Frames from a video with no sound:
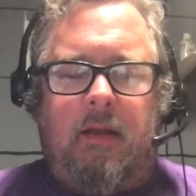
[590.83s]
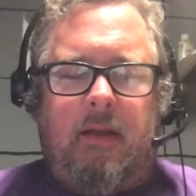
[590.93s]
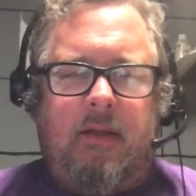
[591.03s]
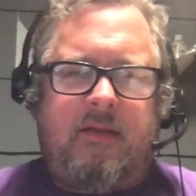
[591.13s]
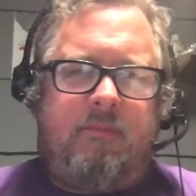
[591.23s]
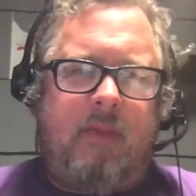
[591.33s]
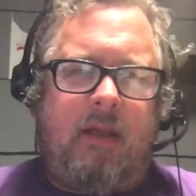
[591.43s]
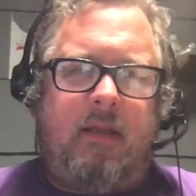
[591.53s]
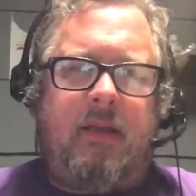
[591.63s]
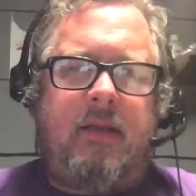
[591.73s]
is
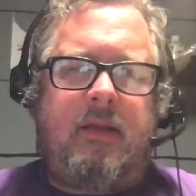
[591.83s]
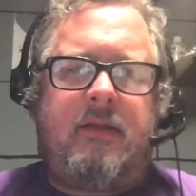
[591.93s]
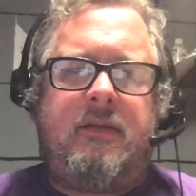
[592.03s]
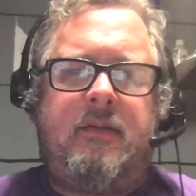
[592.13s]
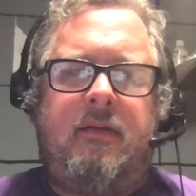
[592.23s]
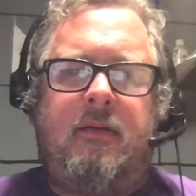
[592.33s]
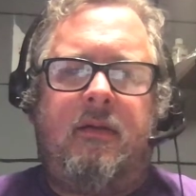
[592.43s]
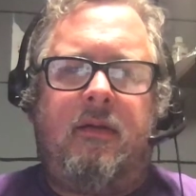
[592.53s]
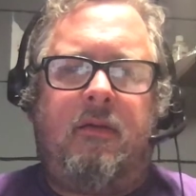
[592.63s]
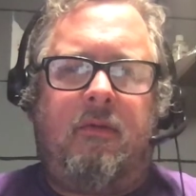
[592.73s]
make kids
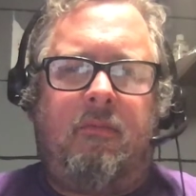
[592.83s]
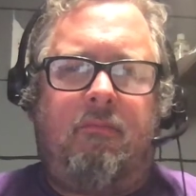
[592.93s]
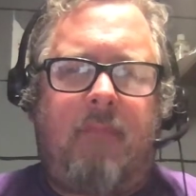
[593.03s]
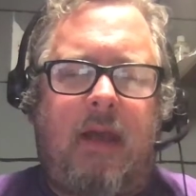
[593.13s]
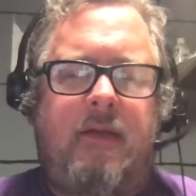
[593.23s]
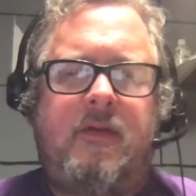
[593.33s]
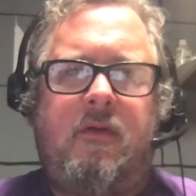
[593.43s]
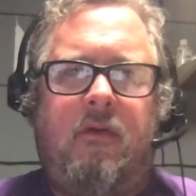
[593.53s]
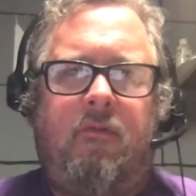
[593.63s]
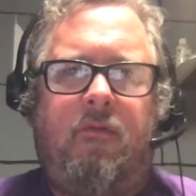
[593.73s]

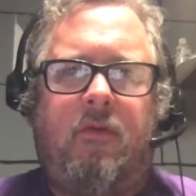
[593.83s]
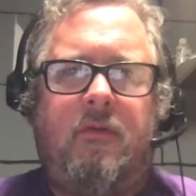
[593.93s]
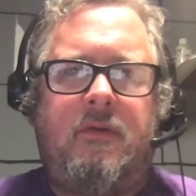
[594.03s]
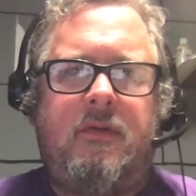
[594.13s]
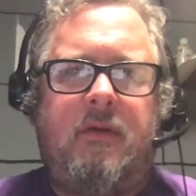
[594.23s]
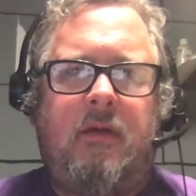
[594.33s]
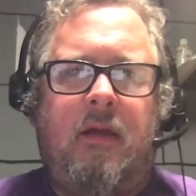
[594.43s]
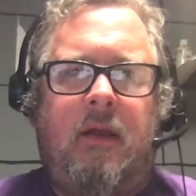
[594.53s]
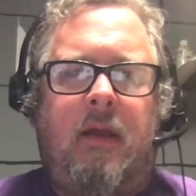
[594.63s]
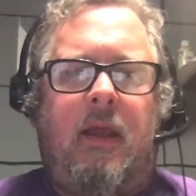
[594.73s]
master it first
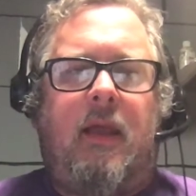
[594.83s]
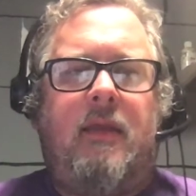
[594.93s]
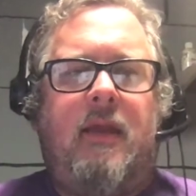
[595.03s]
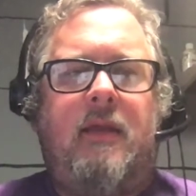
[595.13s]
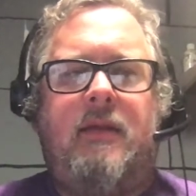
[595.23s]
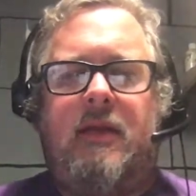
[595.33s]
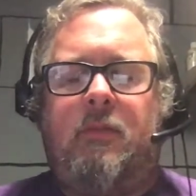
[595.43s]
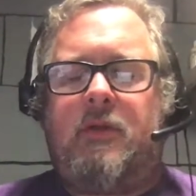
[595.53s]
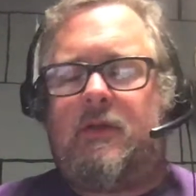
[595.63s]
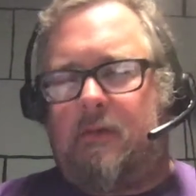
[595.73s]
and then
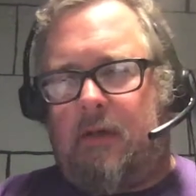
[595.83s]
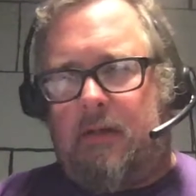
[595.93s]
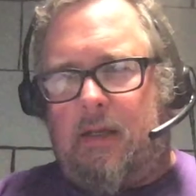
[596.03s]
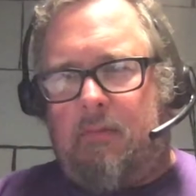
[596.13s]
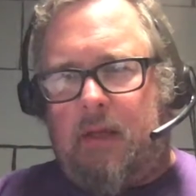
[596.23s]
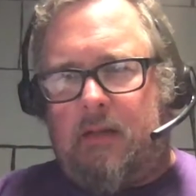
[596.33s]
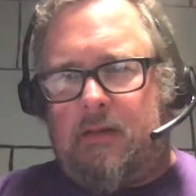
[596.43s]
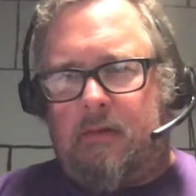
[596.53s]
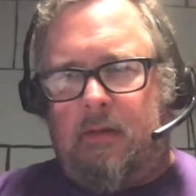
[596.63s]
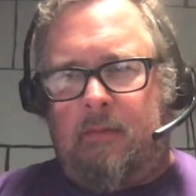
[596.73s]
demonstrate that
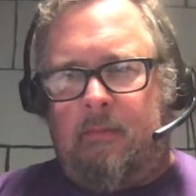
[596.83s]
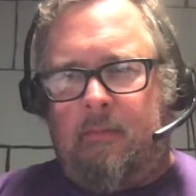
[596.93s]
mastery,